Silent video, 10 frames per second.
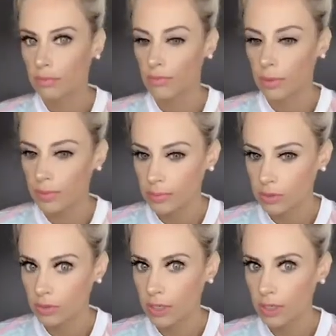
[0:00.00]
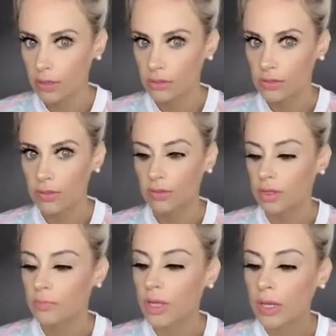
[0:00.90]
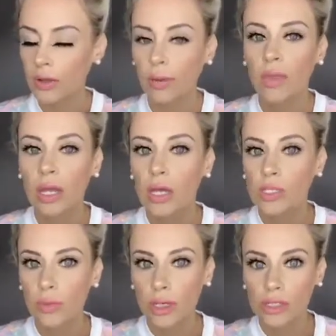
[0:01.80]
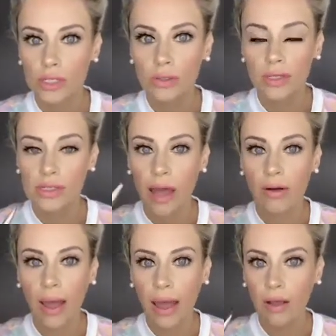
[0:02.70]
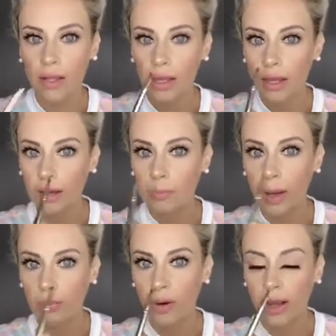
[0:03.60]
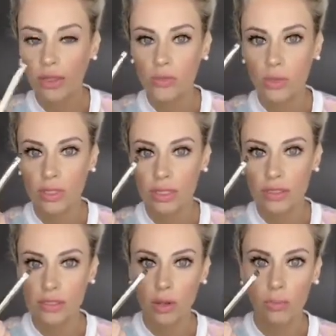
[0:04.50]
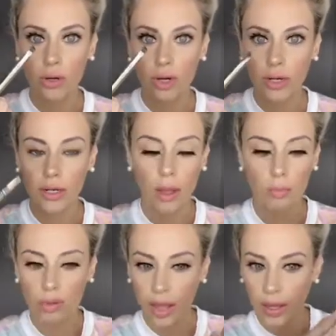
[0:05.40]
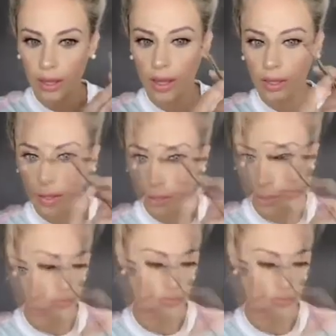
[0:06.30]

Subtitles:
Maybe I'll do it right here so you can see. Okay, so what I'll do is I'll outline my brows with this pretty black eyeliner.